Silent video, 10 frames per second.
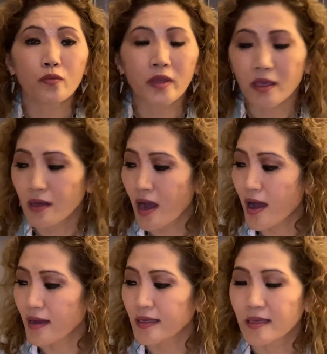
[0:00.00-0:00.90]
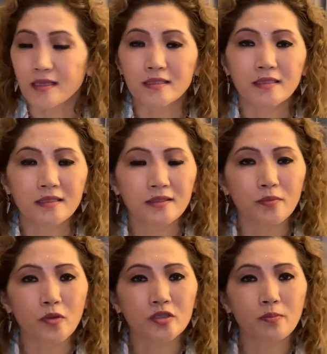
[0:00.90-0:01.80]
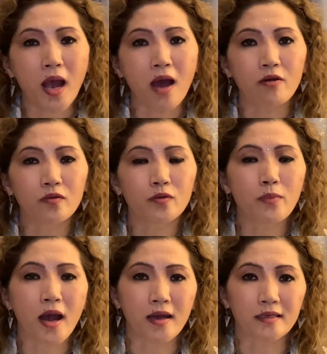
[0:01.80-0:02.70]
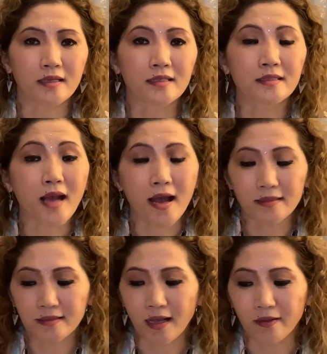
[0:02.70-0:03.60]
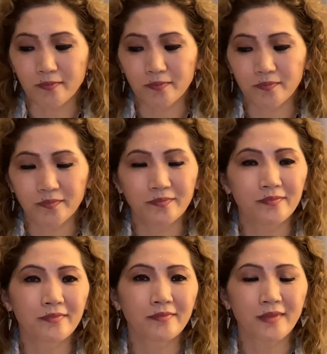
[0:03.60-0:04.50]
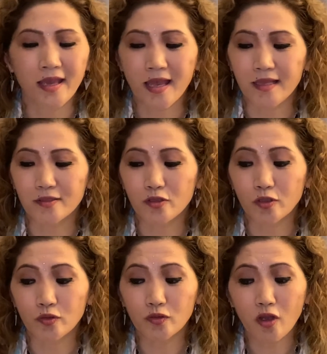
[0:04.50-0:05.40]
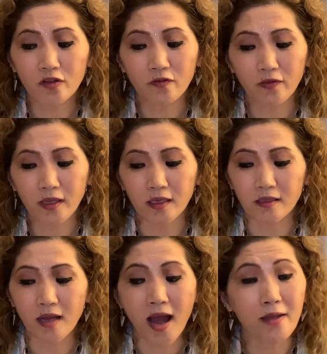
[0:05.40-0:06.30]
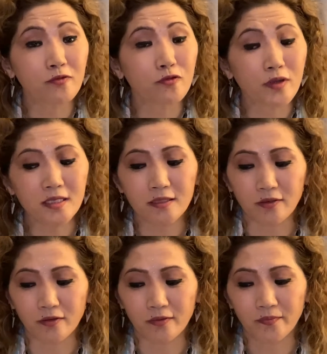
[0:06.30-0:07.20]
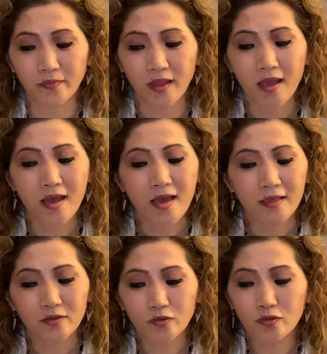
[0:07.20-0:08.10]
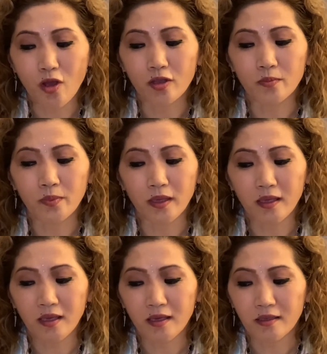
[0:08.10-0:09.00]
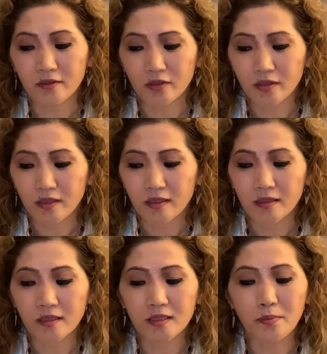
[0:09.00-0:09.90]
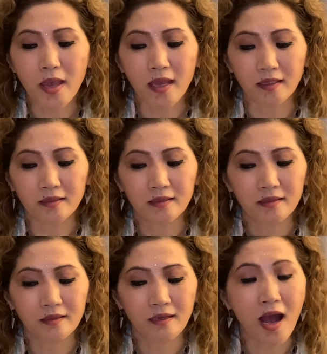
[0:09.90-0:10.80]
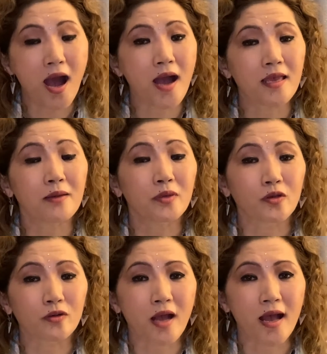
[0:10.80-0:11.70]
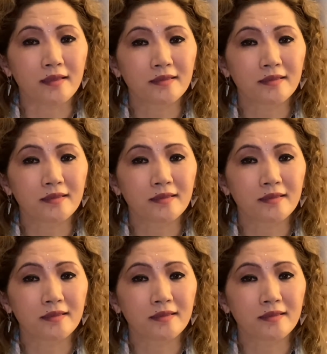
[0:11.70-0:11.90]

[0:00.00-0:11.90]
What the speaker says: we are is the most powerful part, is God's self. And so do not fear, I'm with you. Do not be dismayed. I am your God.